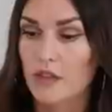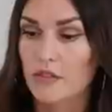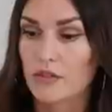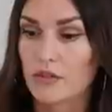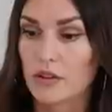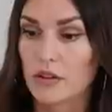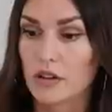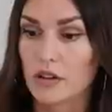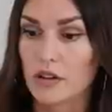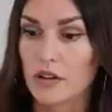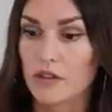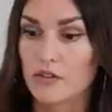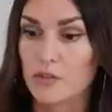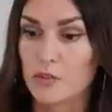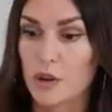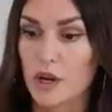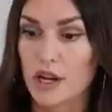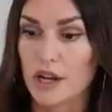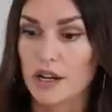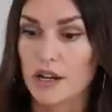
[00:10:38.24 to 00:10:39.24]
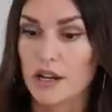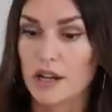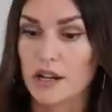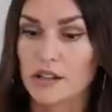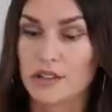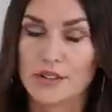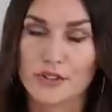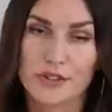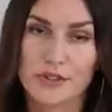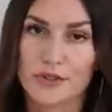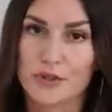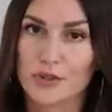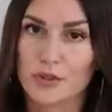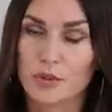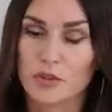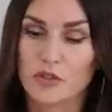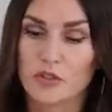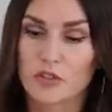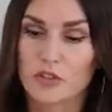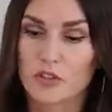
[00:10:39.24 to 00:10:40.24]
I've really loved mine and it's just
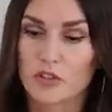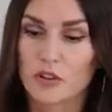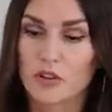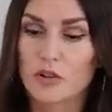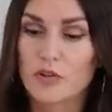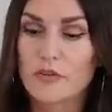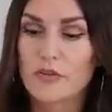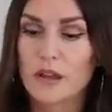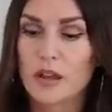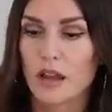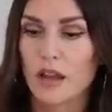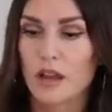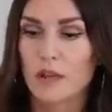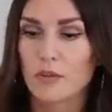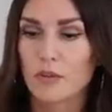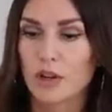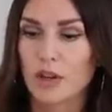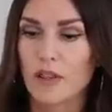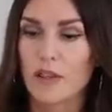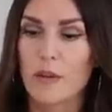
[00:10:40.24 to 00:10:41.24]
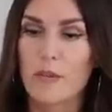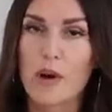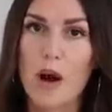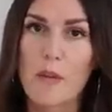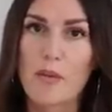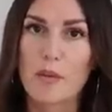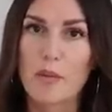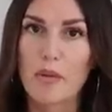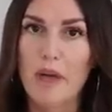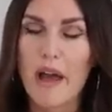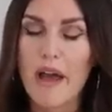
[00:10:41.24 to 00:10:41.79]
super versatile. Again, bringing that pop of